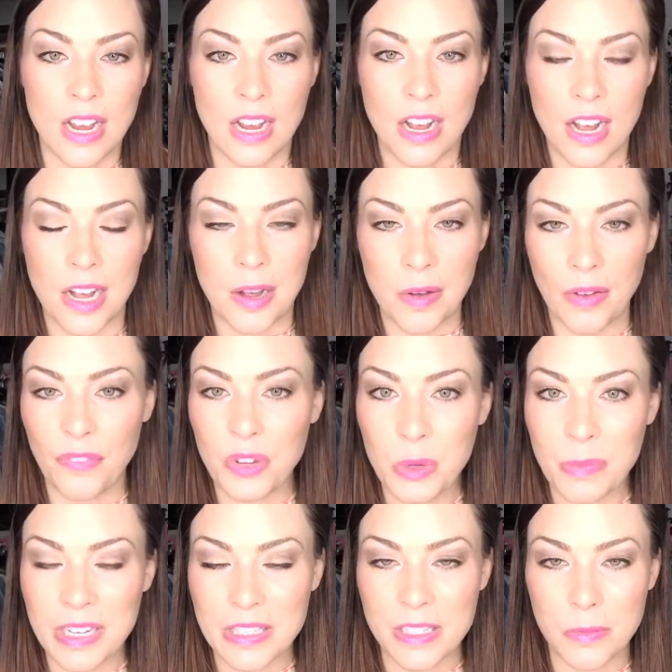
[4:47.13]
a few
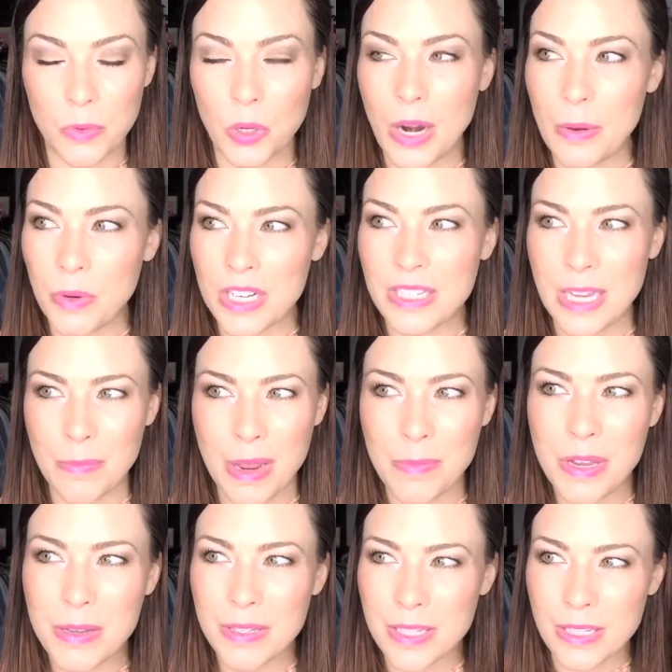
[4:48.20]
months, or I want to say
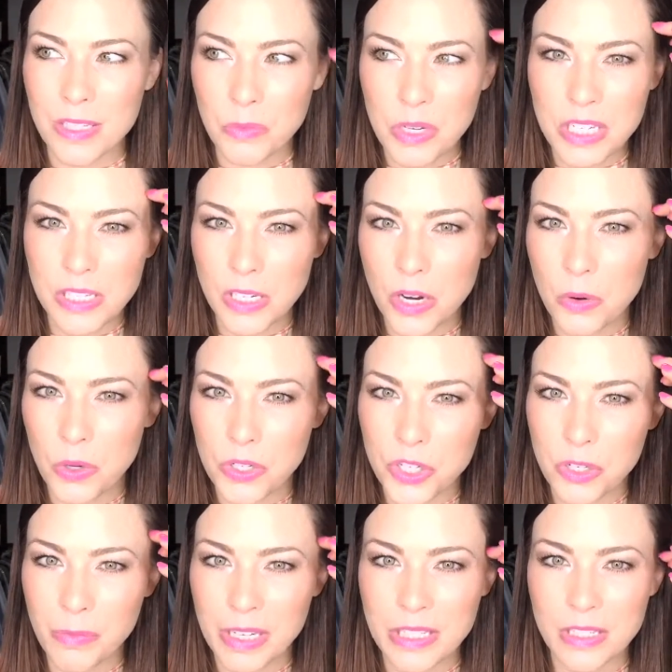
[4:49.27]
maybe 6 weeks ago or
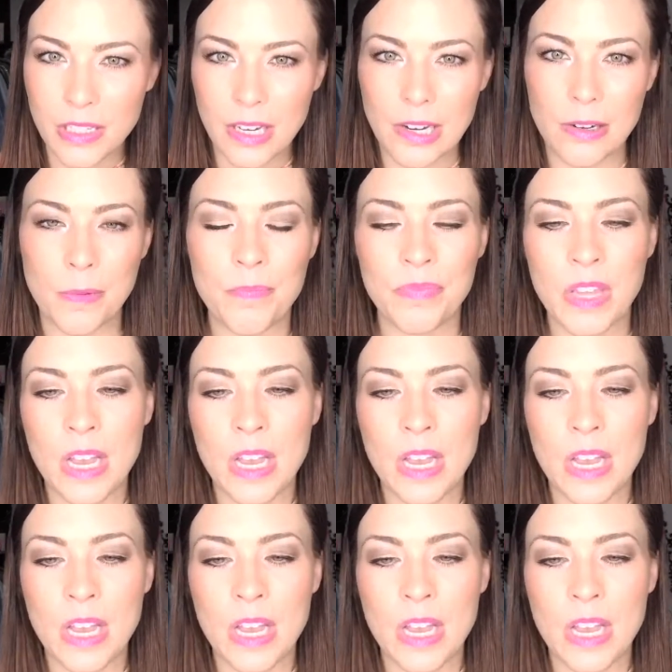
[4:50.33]
2 months ago,